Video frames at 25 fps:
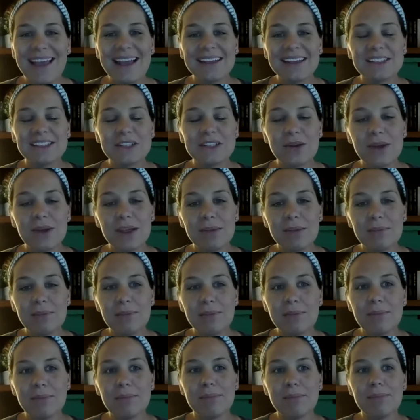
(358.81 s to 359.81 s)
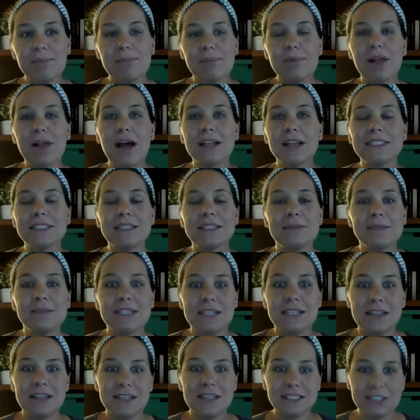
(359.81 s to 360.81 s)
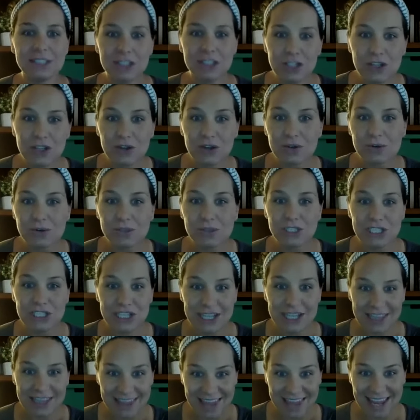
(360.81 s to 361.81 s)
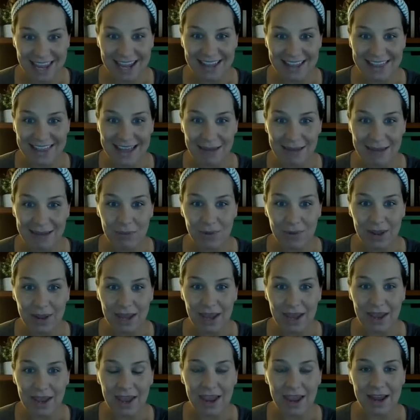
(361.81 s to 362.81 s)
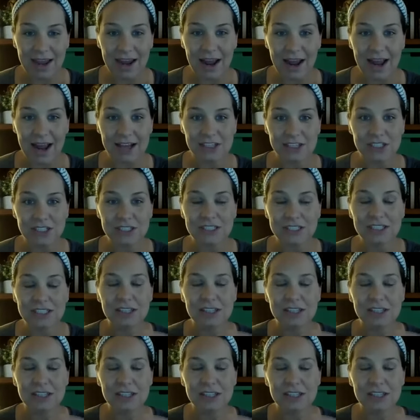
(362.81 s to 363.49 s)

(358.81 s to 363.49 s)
So it blossomed into this huge thing at that point, and I just